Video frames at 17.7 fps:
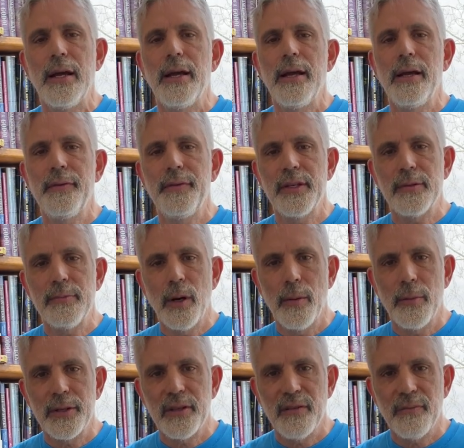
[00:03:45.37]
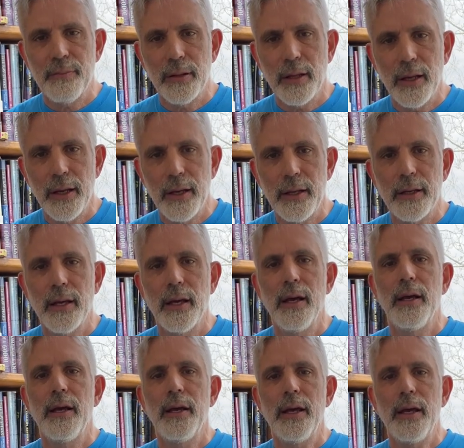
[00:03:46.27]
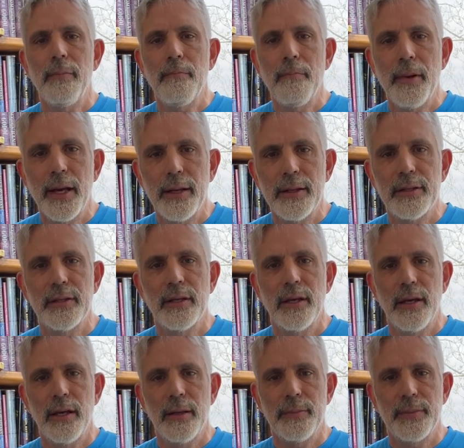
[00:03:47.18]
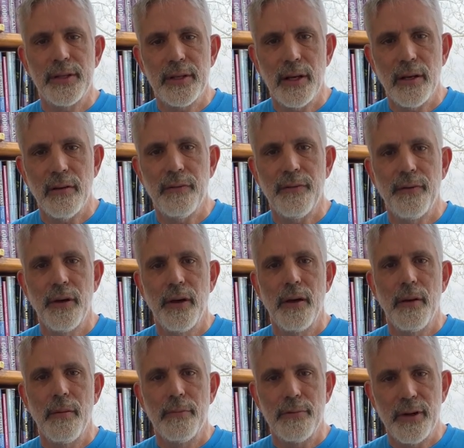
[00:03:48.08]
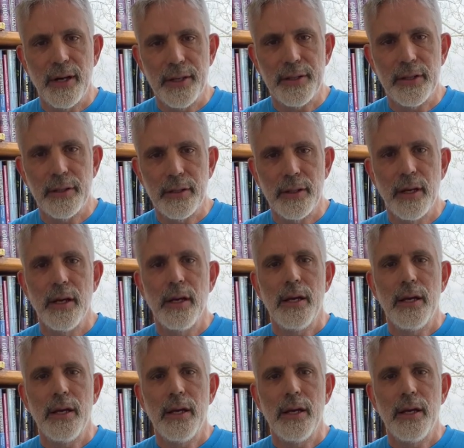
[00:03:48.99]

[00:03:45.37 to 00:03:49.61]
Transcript: in this moment of plague, he makes himself present.